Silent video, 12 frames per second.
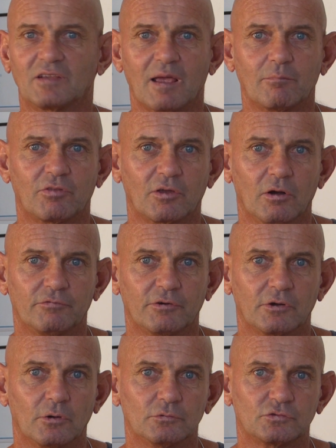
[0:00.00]
damn thing off
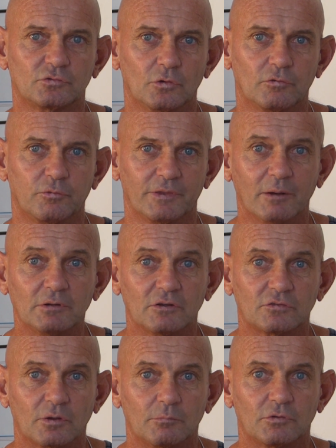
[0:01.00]
and go surf without it
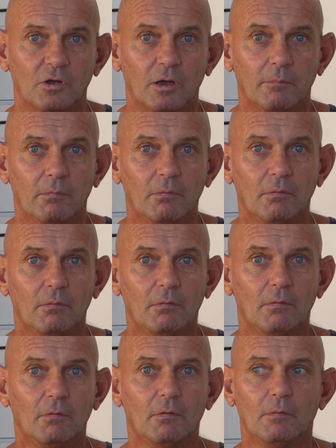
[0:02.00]
sometime.
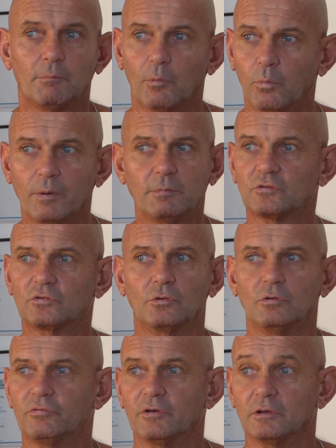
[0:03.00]
But women
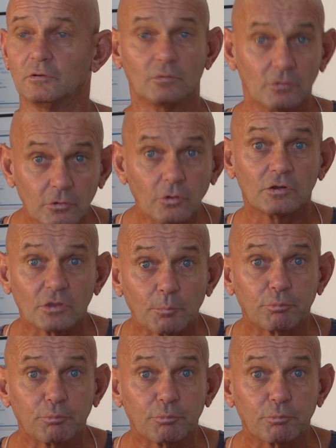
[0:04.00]
surfing, look at the